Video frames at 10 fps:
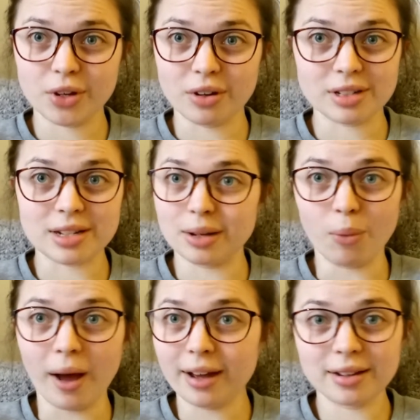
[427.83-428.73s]
going to sleep
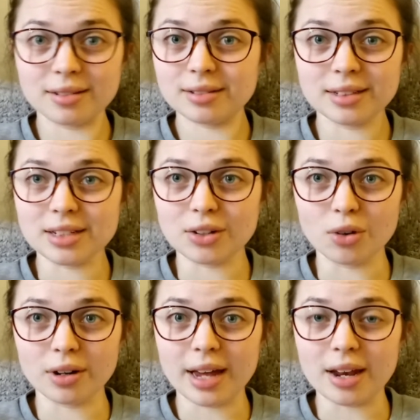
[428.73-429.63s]
wet, it did
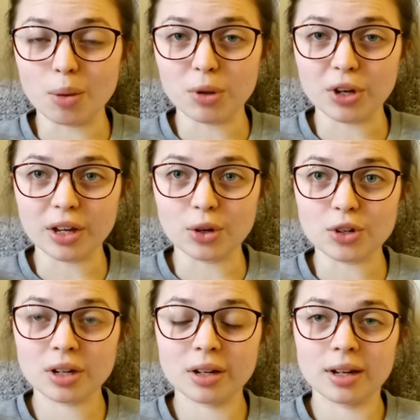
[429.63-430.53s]
not end up looking good.